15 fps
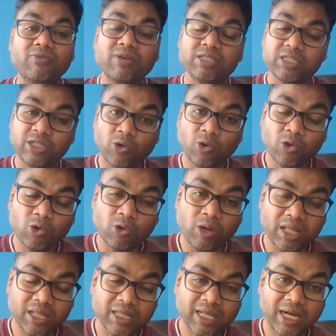was your role
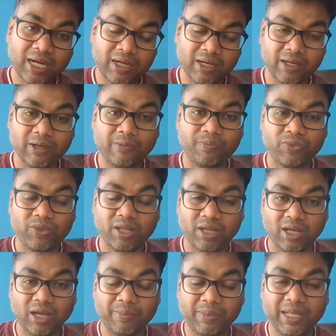in that
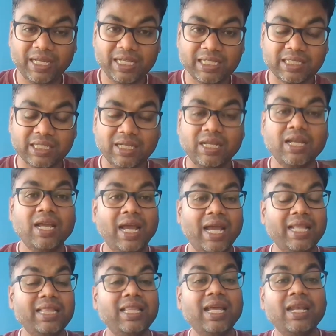application?
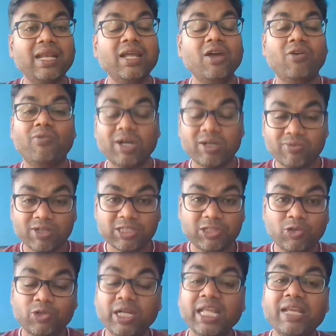And then what was
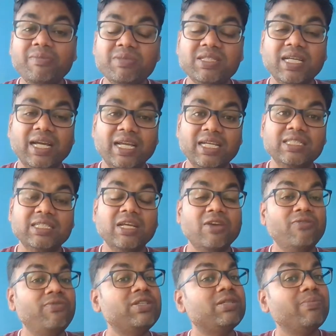your team size?
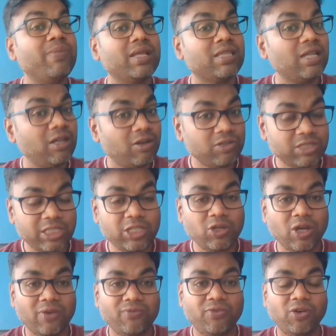Which methodology you
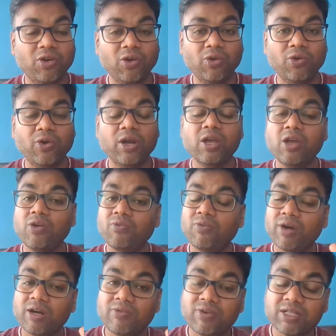have followed?
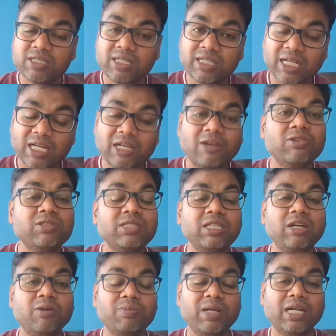What was the technology
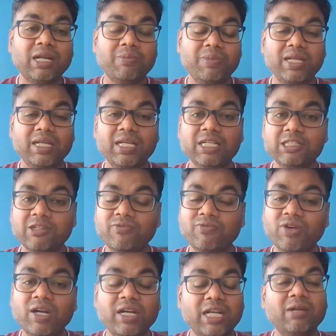of that application,
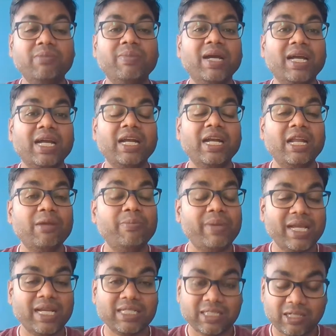front end, back end,
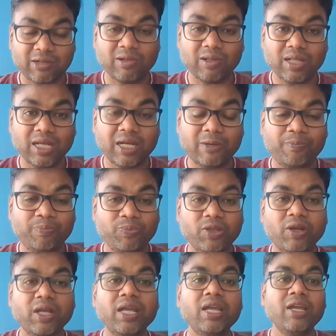APIs and all that?
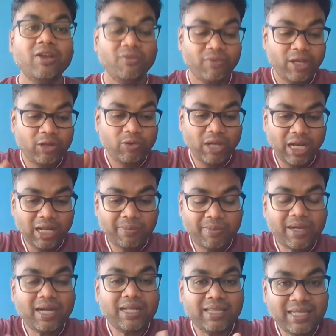Okay, when you
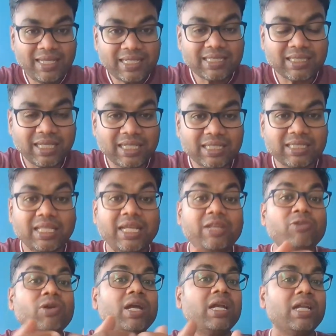elaborate these things, then
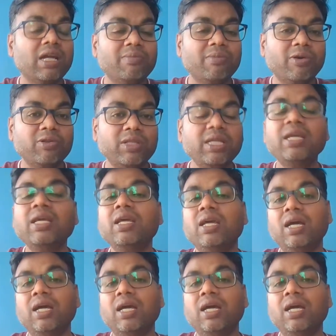you can come on the